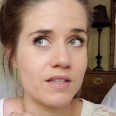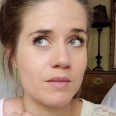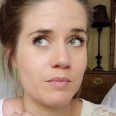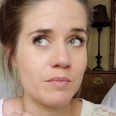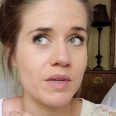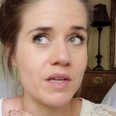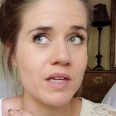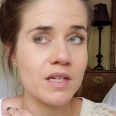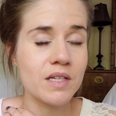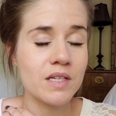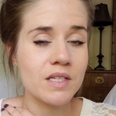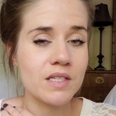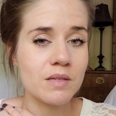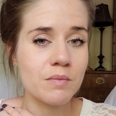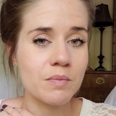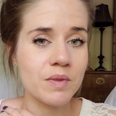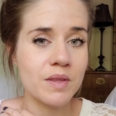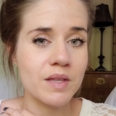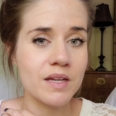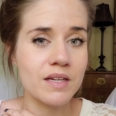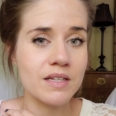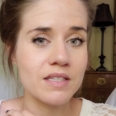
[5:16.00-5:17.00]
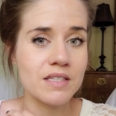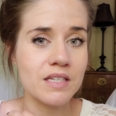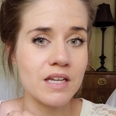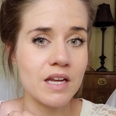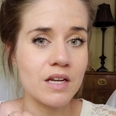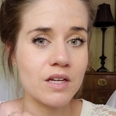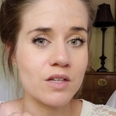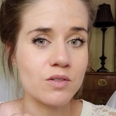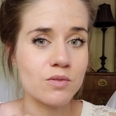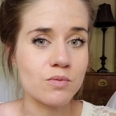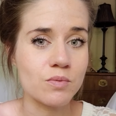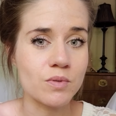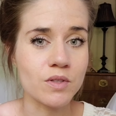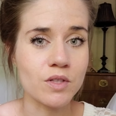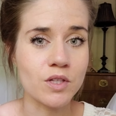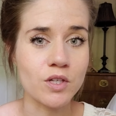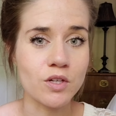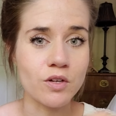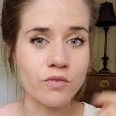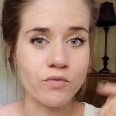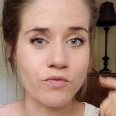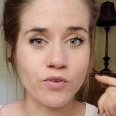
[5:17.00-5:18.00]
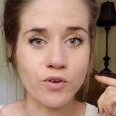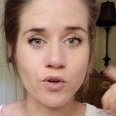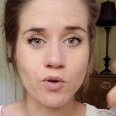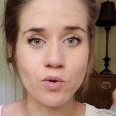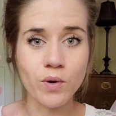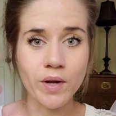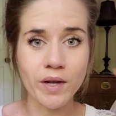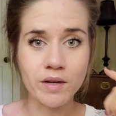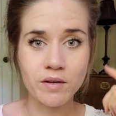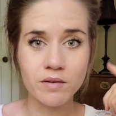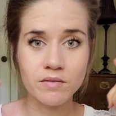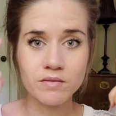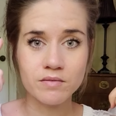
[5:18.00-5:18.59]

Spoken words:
being in a sympathetic state is really good for quick